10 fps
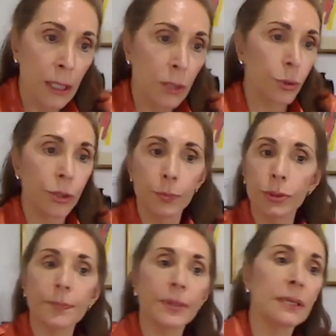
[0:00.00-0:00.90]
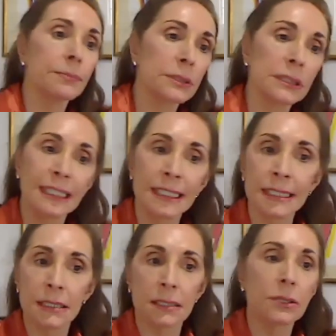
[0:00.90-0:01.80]
where you put people
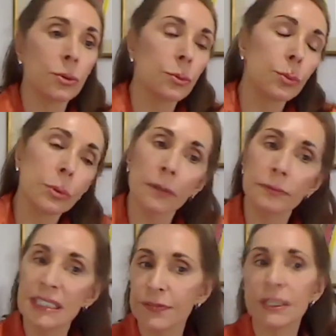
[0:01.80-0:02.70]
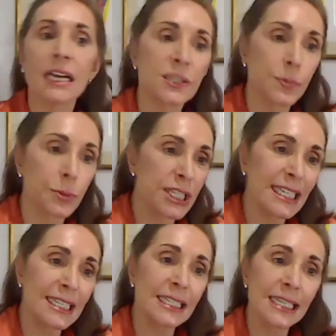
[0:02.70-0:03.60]
in who different
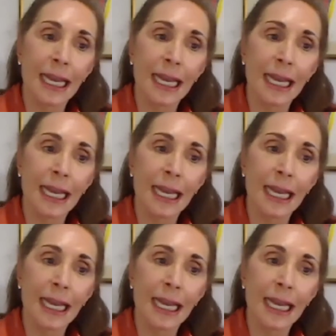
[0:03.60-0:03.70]
expertise,